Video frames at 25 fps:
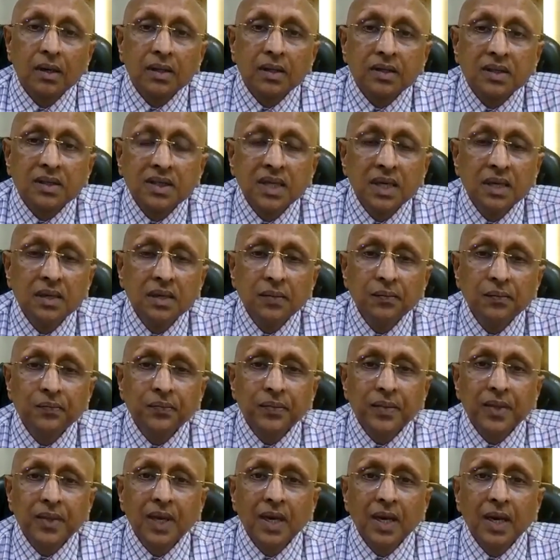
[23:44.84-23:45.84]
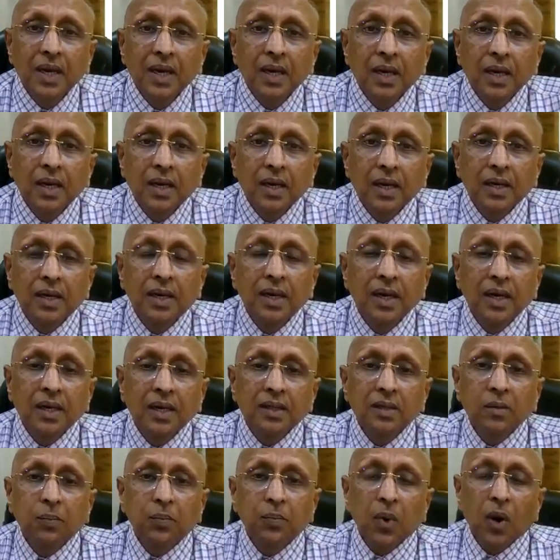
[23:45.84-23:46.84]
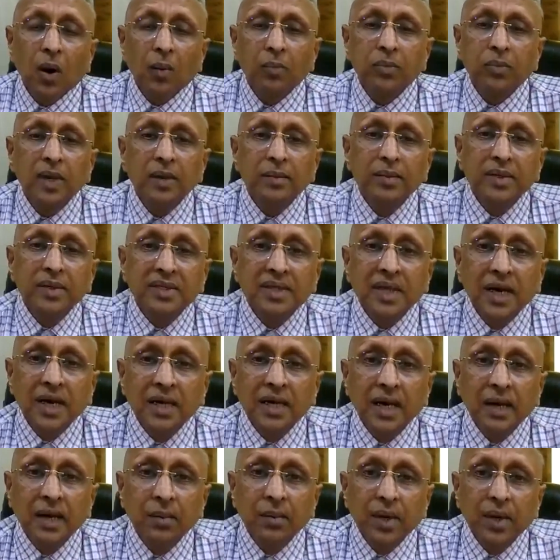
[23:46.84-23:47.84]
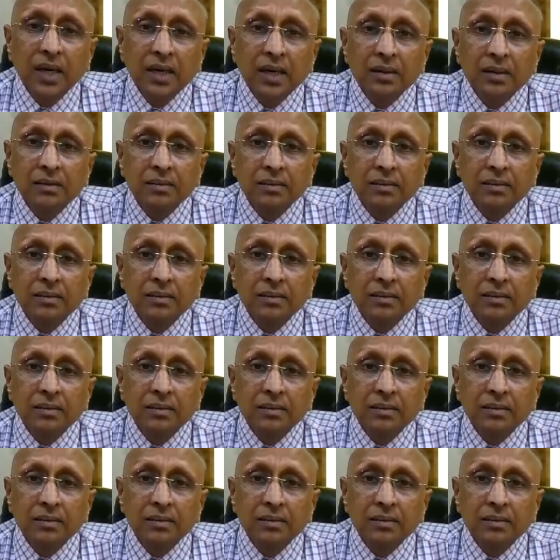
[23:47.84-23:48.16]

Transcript: See, here the problem is dynamic.